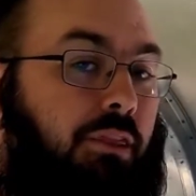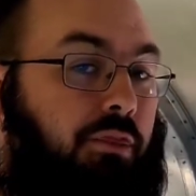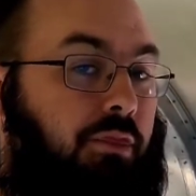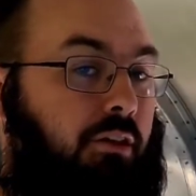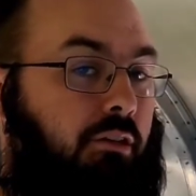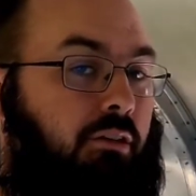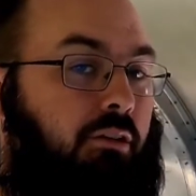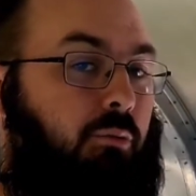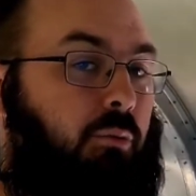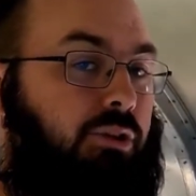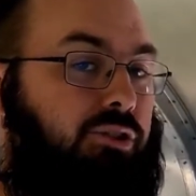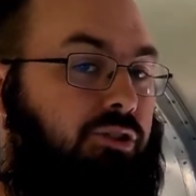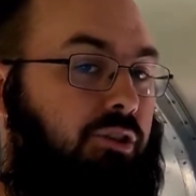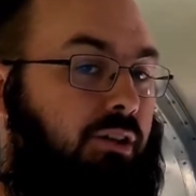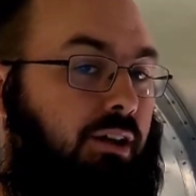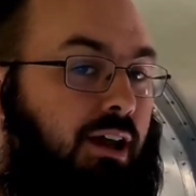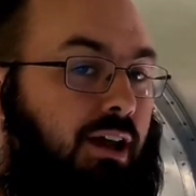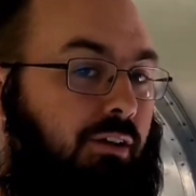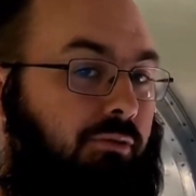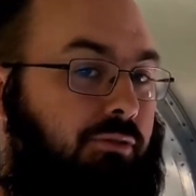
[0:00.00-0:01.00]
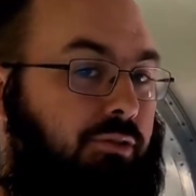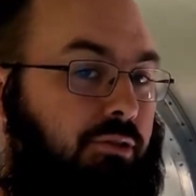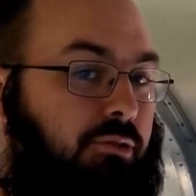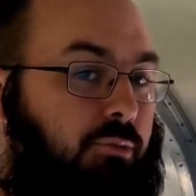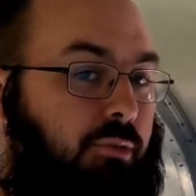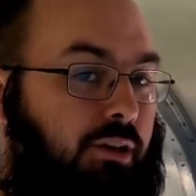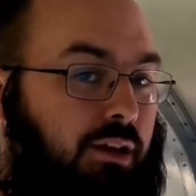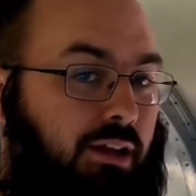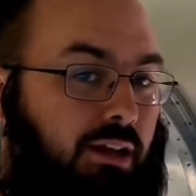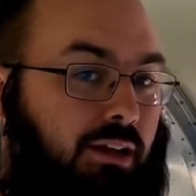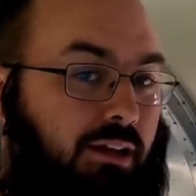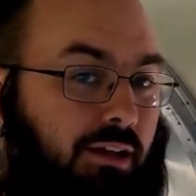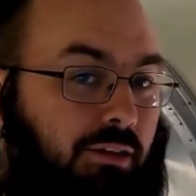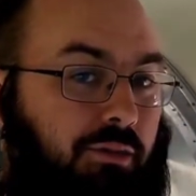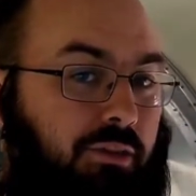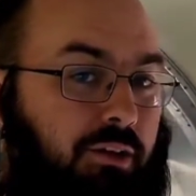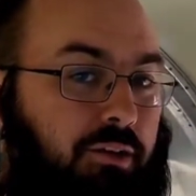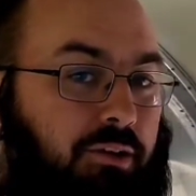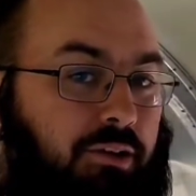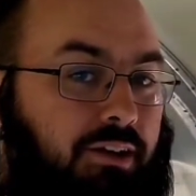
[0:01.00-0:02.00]
In theory, we shouldn't have to, but again,
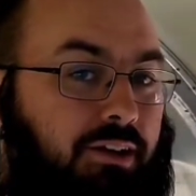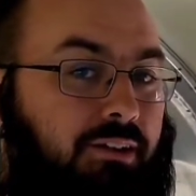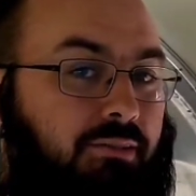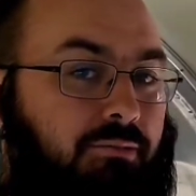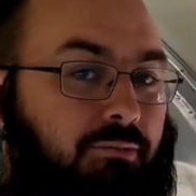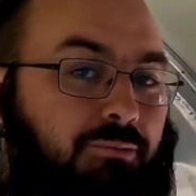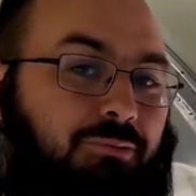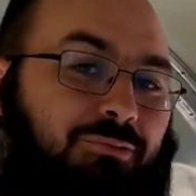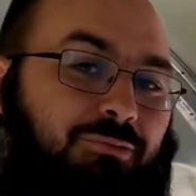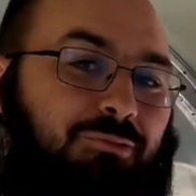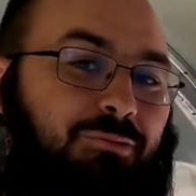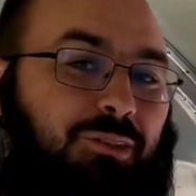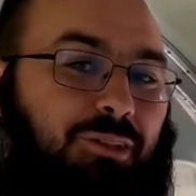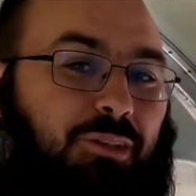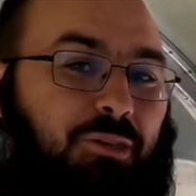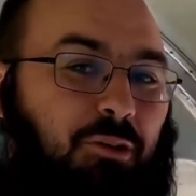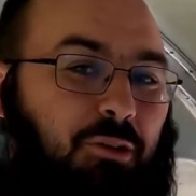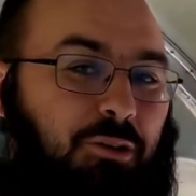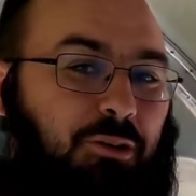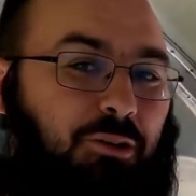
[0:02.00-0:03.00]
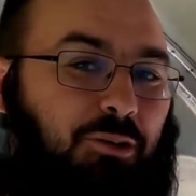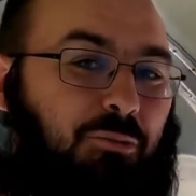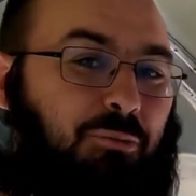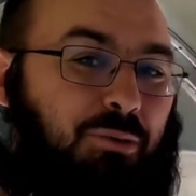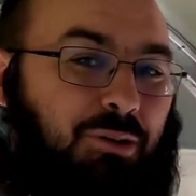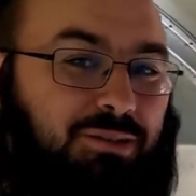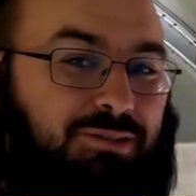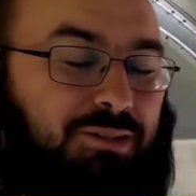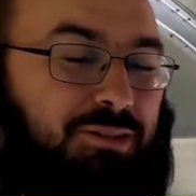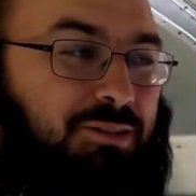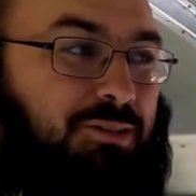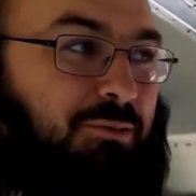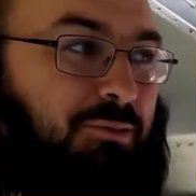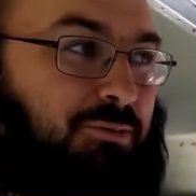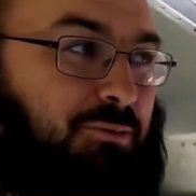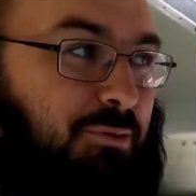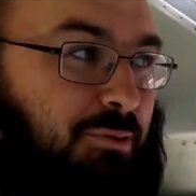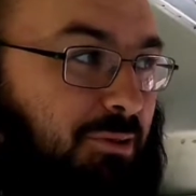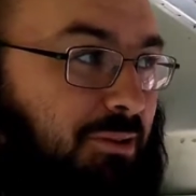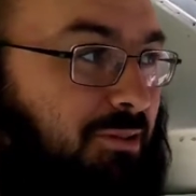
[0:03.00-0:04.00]
in theory, with a 30-year-old bus doesn't
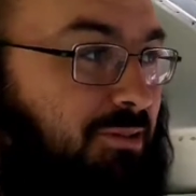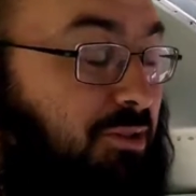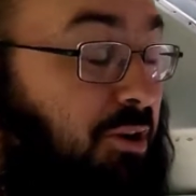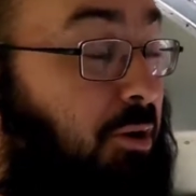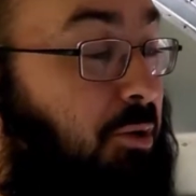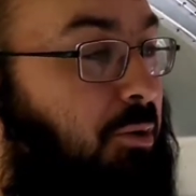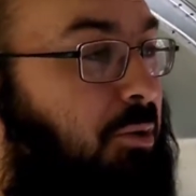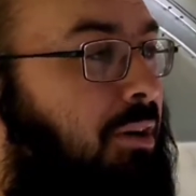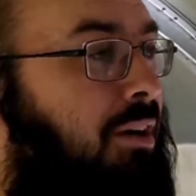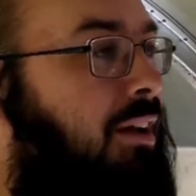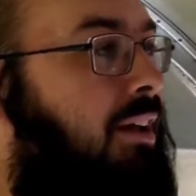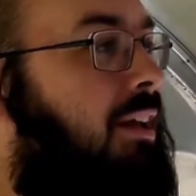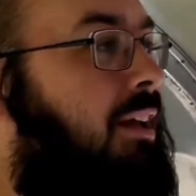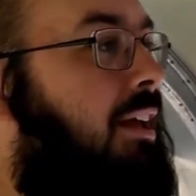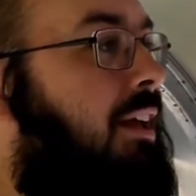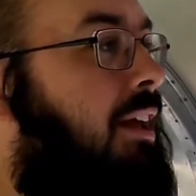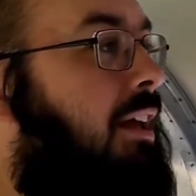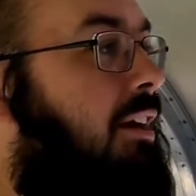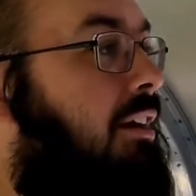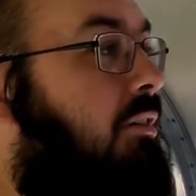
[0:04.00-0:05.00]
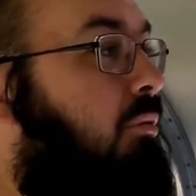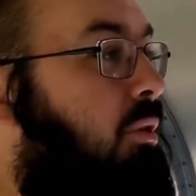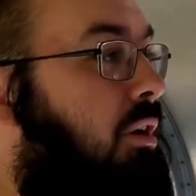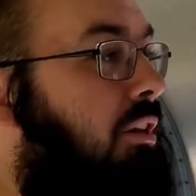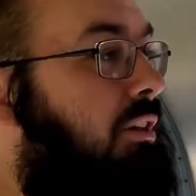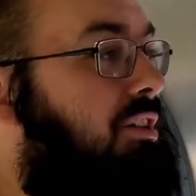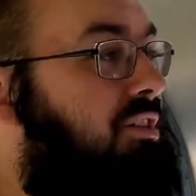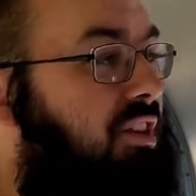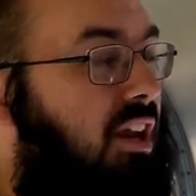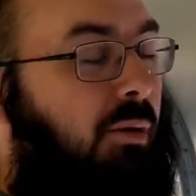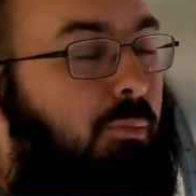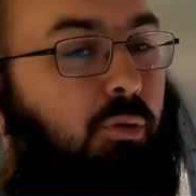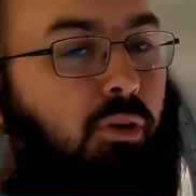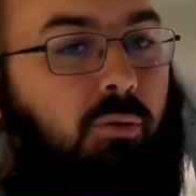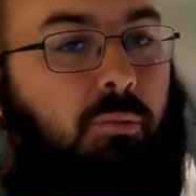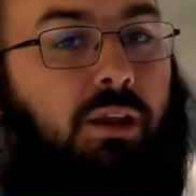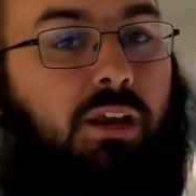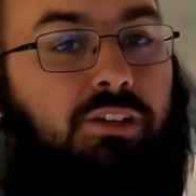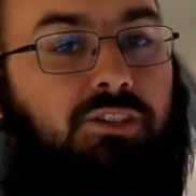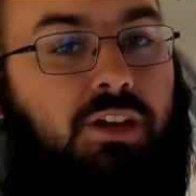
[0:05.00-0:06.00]
always work. So we're at least gonna
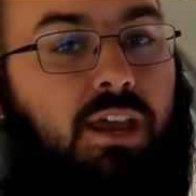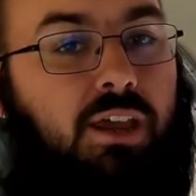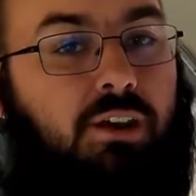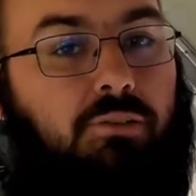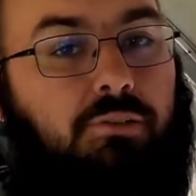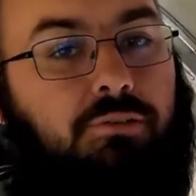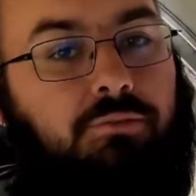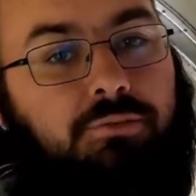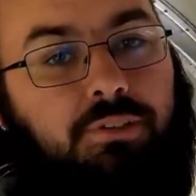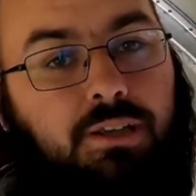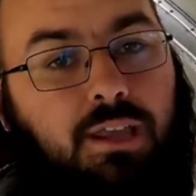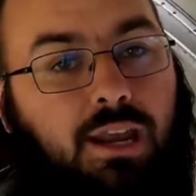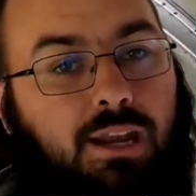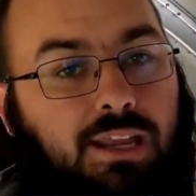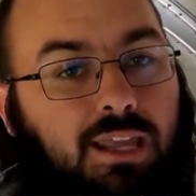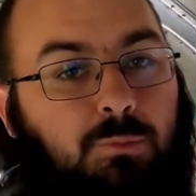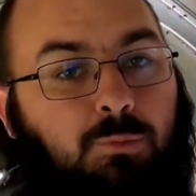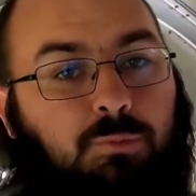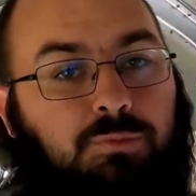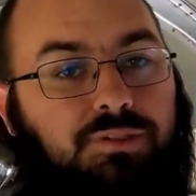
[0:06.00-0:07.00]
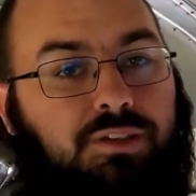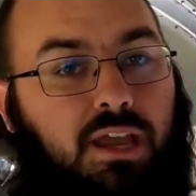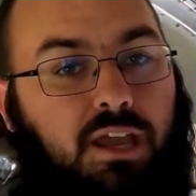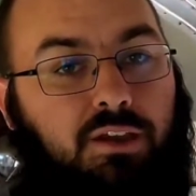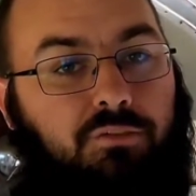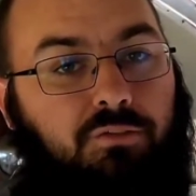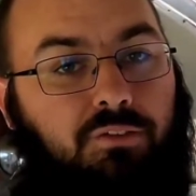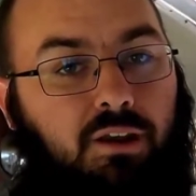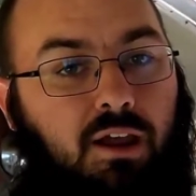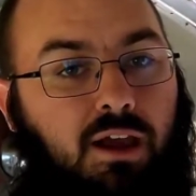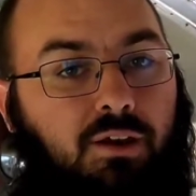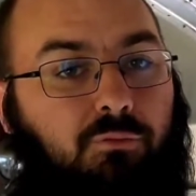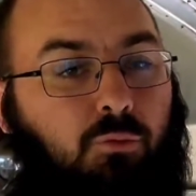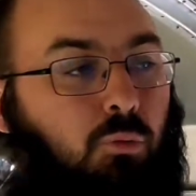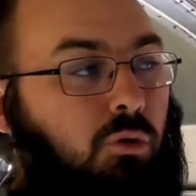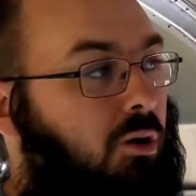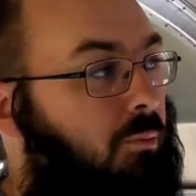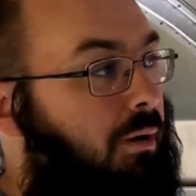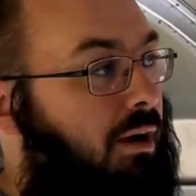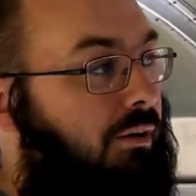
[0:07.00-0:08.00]
put them in a channel to kind of keep them safe and not
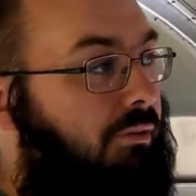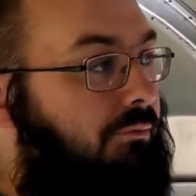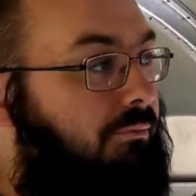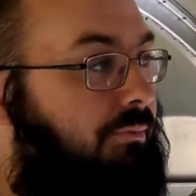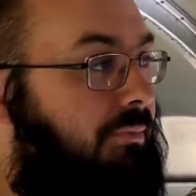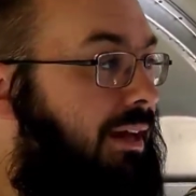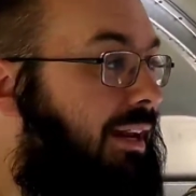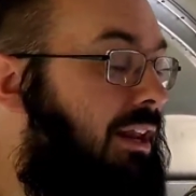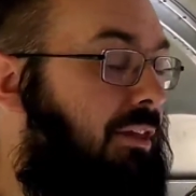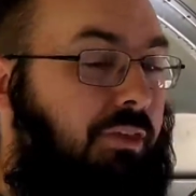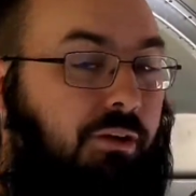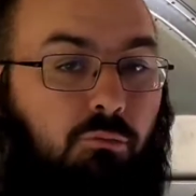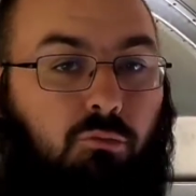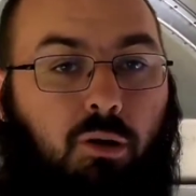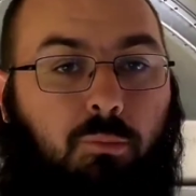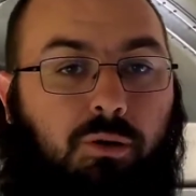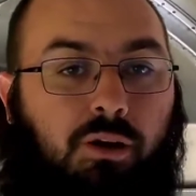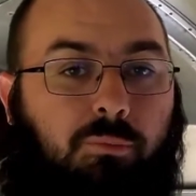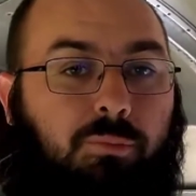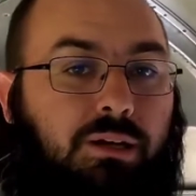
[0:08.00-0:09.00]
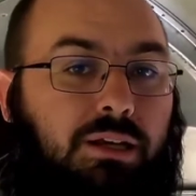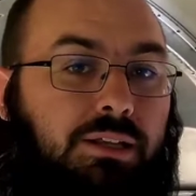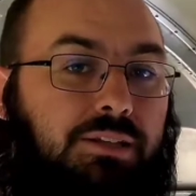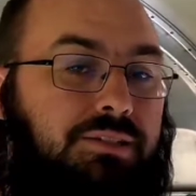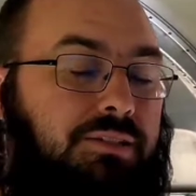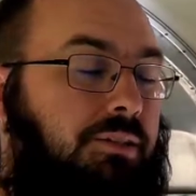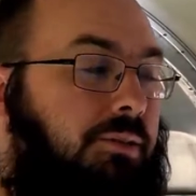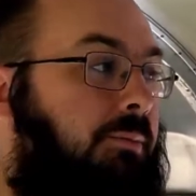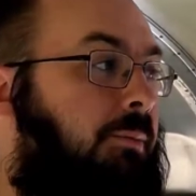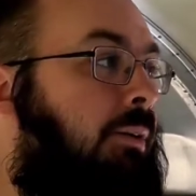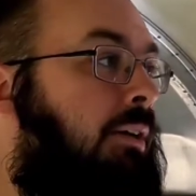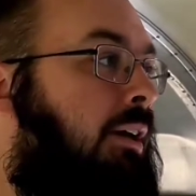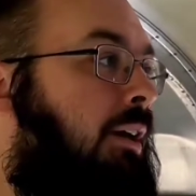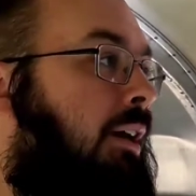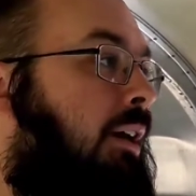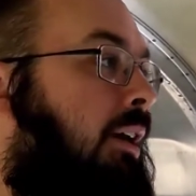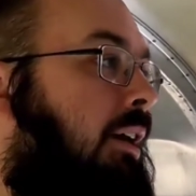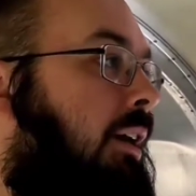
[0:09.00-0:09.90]
have to worry about anything rubbing up against them.